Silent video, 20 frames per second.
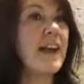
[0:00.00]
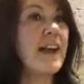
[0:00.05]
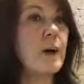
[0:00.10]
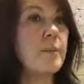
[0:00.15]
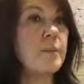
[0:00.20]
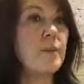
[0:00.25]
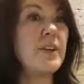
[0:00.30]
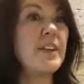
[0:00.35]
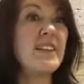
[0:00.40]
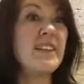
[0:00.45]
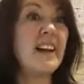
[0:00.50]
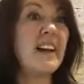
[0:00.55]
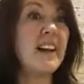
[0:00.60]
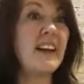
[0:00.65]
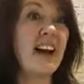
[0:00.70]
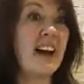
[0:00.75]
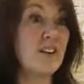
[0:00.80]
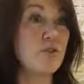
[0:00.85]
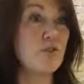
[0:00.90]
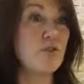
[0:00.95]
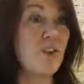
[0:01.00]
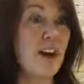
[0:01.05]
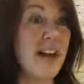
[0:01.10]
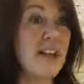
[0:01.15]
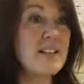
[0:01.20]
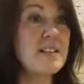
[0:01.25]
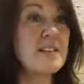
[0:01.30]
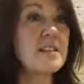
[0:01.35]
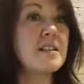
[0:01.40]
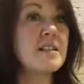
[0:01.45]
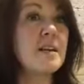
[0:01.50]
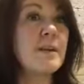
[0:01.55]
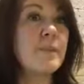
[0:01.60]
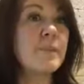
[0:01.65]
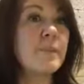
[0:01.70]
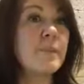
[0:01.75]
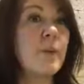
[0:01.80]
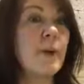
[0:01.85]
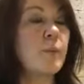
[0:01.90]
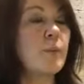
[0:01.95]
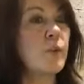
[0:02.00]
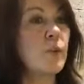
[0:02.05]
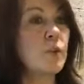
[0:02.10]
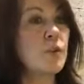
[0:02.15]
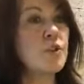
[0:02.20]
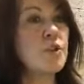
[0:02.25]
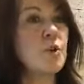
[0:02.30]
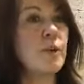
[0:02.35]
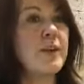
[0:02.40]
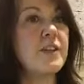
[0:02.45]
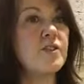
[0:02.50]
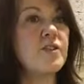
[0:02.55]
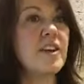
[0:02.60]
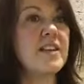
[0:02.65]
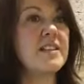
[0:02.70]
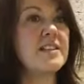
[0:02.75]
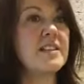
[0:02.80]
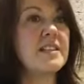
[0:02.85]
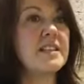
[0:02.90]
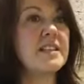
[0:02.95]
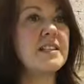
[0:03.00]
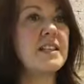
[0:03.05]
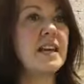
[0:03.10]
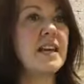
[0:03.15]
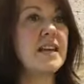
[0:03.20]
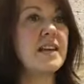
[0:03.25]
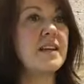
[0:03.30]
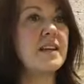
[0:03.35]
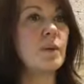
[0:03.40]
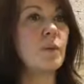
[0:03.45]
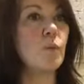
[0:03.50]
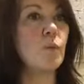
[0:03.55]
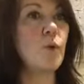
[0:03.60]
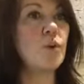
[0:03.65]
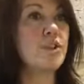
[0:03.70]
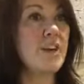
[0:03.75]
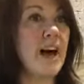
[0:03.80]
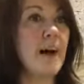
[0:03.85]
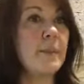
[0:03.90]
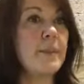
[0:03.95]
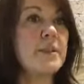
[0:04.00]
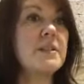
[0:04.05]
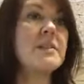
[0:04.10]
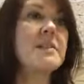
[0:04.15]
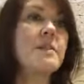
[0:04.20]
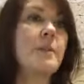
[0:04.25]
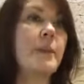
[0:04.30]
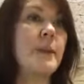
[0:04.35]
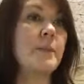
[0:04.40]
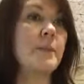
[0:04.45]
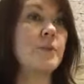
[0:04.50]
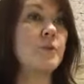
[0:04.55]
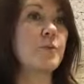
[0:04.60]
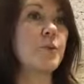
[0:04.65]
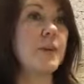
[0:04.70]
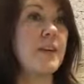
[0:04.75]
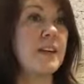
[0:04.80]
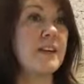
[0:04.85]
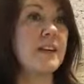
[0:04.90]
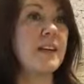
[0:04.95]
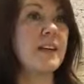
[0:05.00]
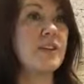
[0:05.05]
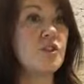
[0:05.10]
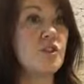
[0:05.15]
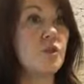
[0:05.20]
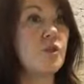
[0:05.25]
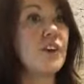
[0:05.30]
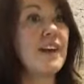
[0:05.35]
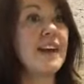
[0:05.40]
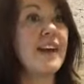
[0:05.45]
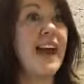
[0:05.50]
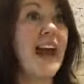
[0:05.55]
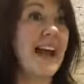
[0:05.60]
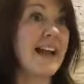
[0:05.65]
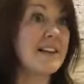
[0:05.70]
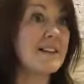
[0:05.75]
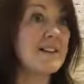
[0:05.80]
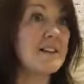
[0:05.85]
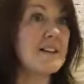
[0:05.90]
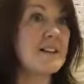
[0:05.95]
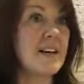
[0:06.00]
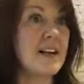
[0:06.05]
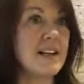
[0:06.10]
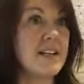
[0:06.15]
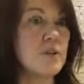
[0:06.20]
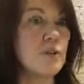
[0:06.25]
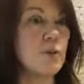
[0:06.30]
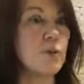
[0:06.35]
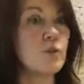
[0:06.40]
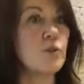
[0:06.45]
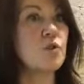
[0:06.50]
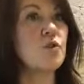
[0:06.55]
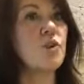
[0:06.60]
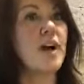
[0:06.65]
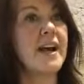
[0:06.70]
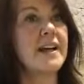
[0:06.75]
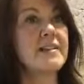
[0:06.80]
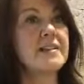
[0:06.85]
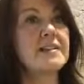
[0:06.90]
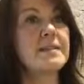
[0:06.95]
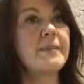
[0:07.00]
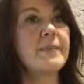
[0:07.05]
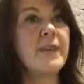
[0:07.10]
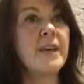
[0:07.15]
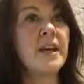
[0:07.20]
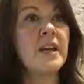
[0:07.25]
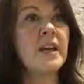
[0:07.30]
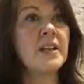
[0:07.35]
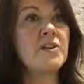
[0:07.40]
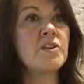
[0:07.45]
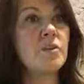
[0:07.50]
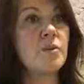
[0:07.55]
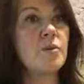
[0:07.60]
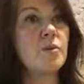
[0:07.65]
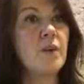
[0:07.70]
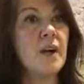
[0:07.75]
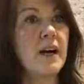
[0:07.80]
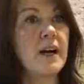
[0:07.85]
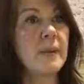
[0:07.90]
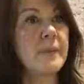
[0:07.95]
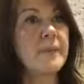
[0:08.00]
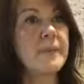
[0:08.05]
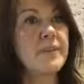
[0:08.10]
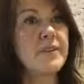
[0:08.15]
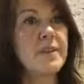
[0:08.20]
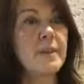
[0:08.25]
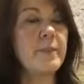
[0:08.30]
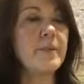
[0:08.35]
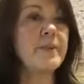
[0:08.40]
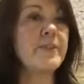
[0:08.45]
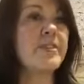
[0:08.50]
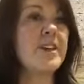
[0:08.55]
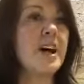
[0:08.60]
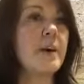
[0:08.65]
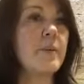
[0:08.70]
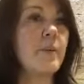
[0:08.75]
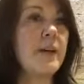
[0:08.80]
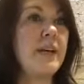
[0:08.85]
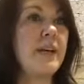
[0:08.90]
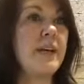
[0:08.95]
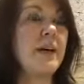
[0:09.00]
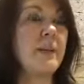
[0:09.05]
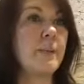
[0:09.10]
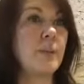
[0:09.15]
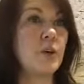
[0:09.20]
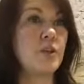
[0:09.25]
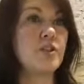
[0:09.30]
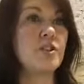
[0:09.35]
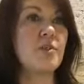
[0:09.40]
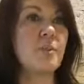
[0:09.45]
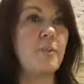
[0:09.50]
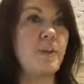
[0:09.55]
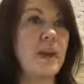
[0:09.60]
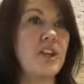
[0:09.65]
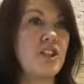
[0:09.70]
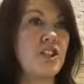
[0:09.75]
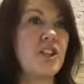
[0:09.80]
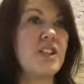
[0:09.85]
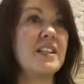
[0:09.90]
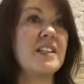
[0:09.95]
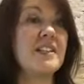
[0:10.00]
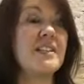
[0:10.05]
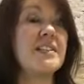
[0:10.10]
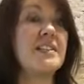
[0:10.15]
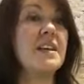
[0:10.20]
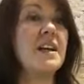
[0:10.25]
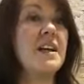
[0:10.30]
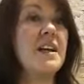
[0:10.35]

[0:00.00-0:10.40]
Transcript: at breathing at rest, but we're also interested in what happens to people's breathing during exercise or stress. So some of the time we put patients